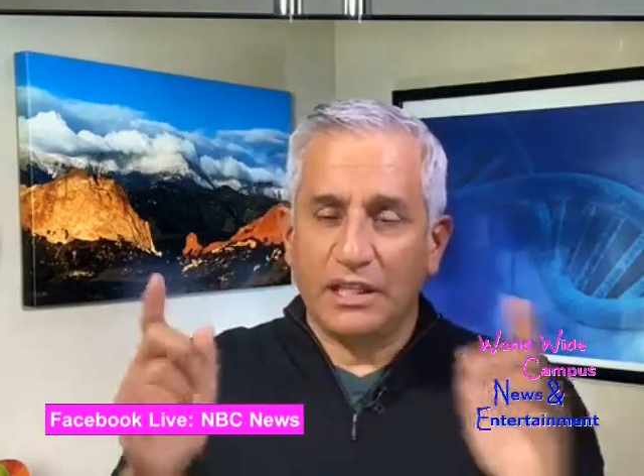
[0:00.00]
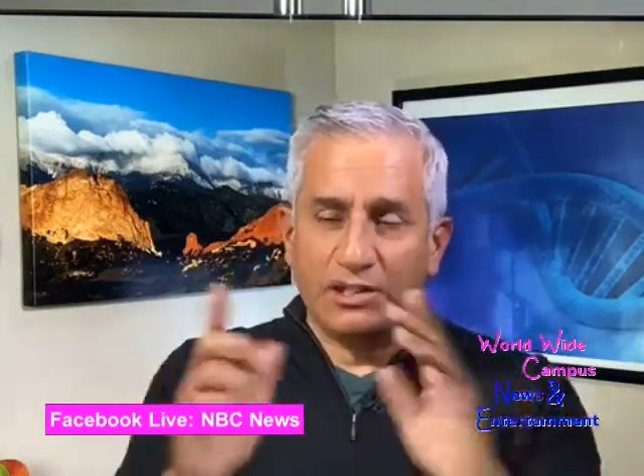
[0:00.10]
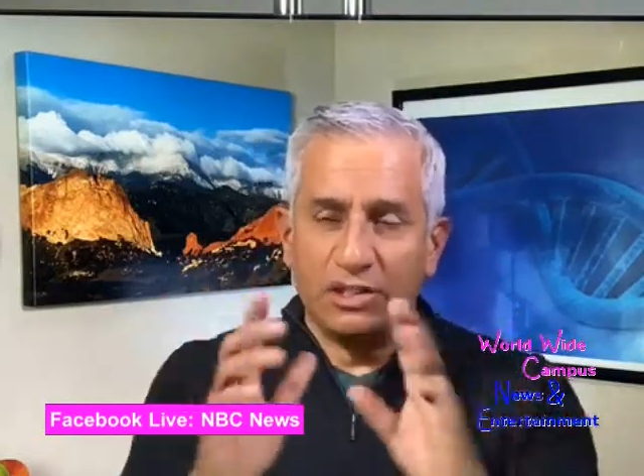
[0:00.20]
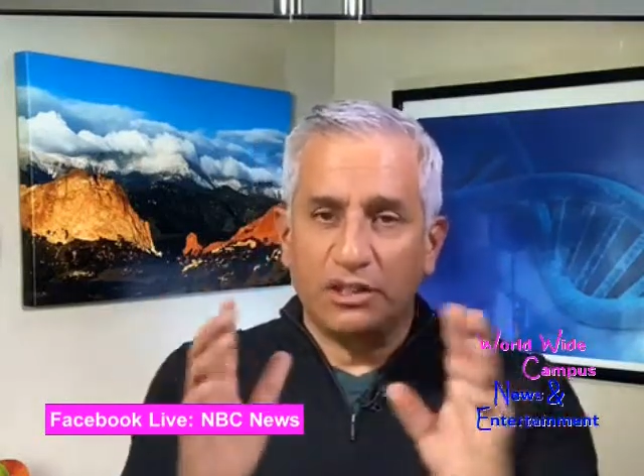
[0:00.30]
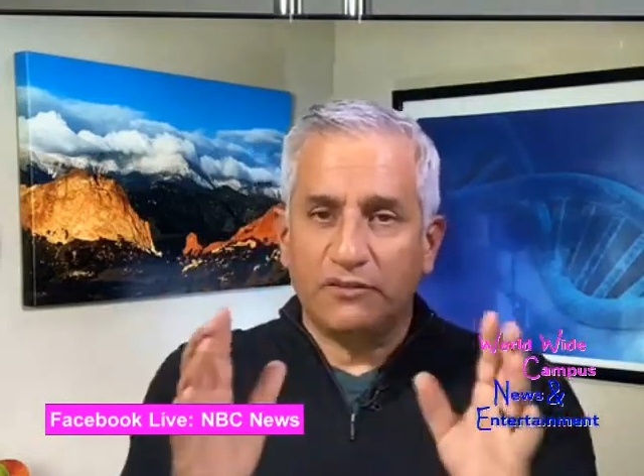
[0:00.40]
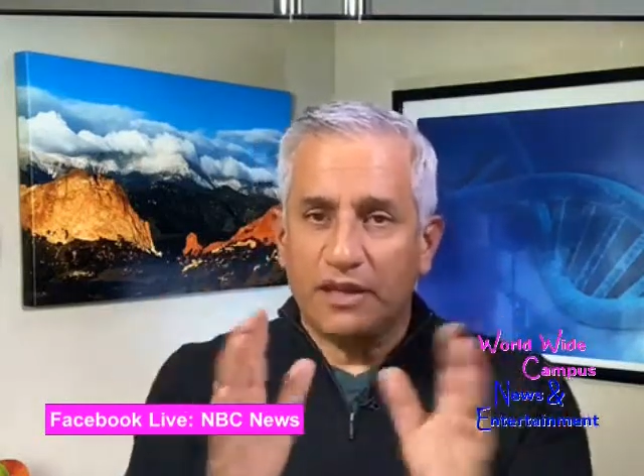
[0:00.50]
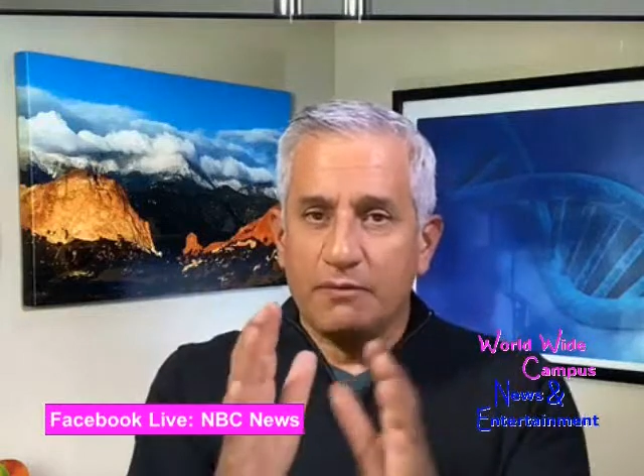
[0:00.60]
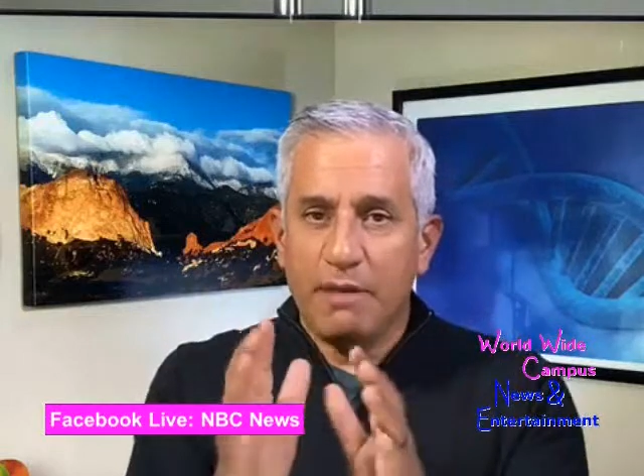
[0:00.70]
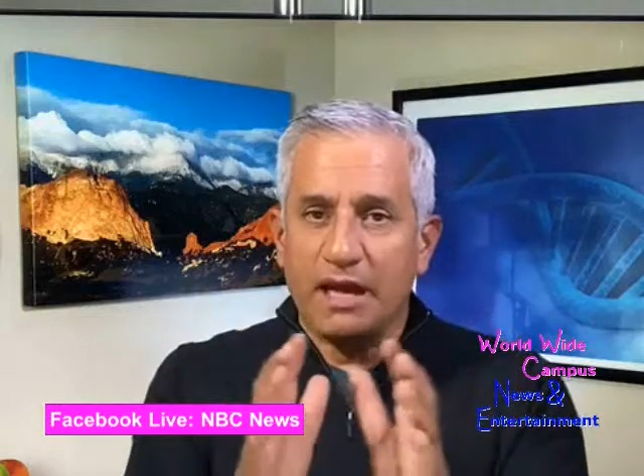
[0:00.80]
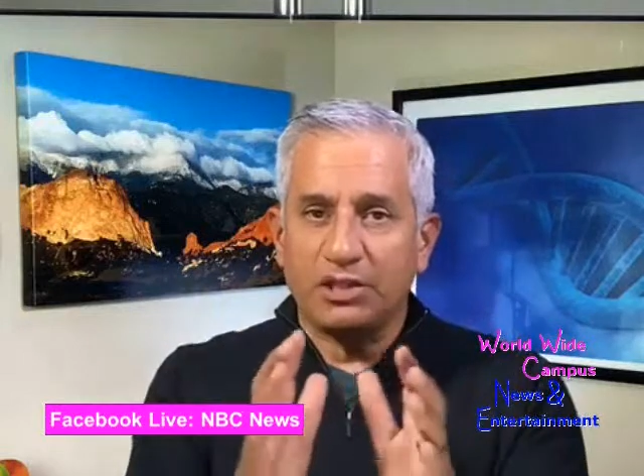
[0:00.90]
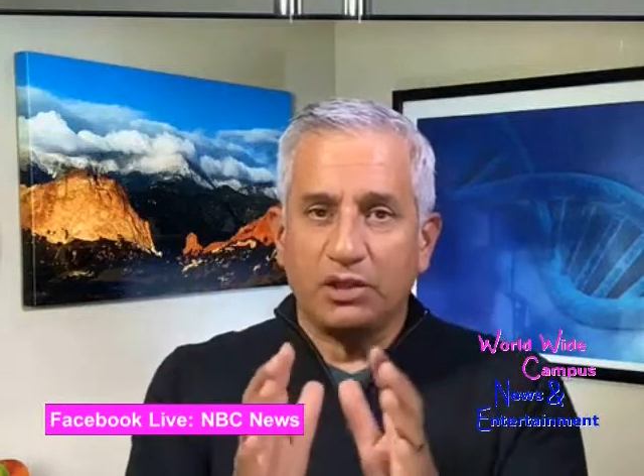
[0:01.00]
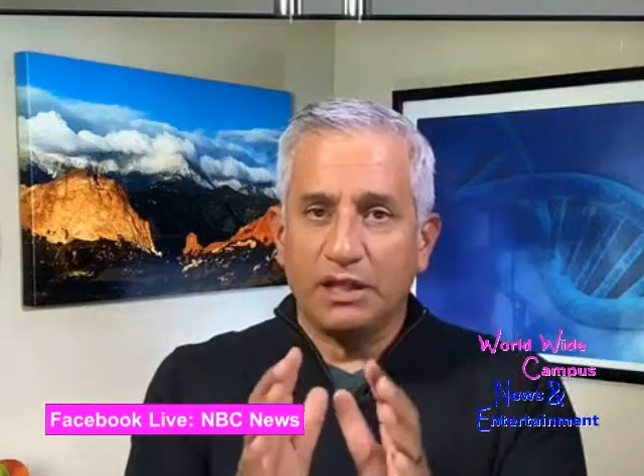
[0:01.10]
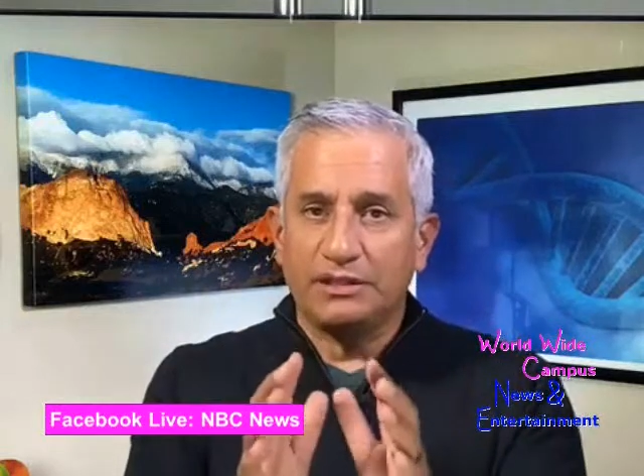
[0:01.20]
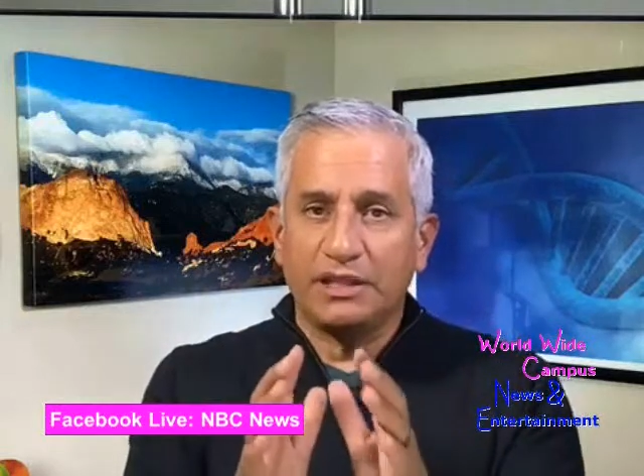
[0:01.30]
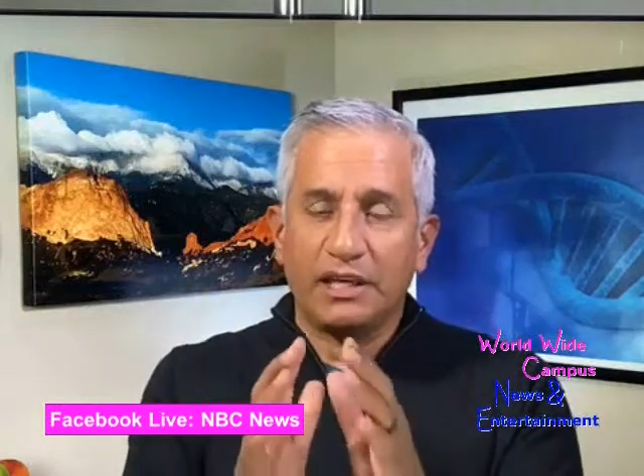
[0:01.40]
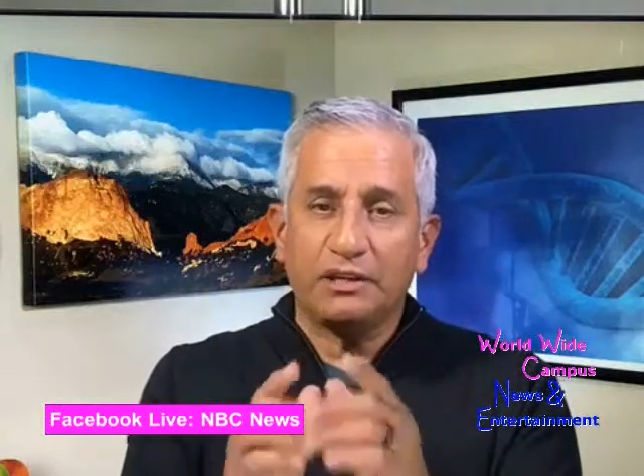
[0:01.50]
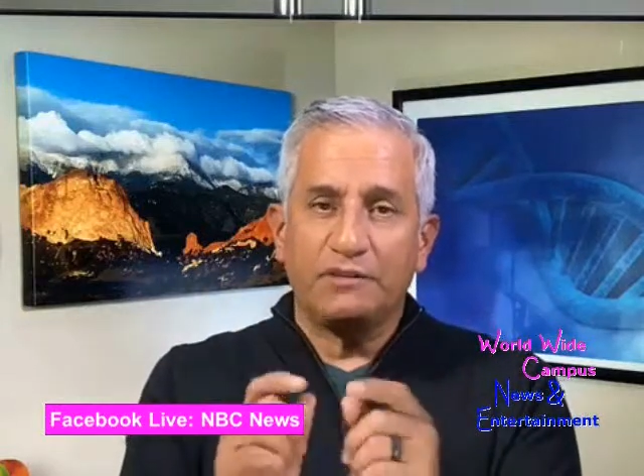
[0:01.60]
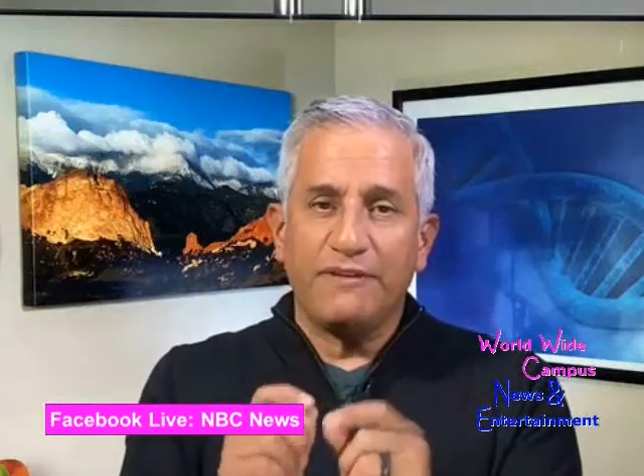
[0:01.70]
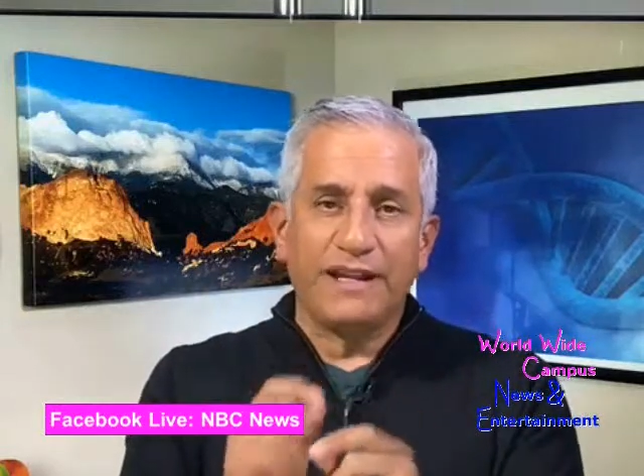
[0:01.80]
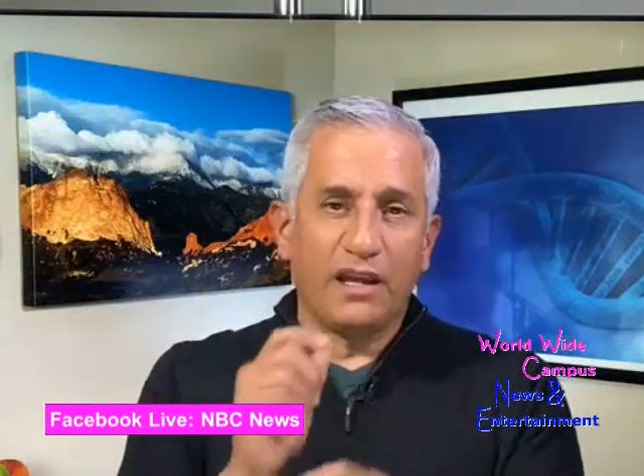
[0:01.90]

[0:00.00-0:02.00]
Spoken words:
and see if they can match all that together to find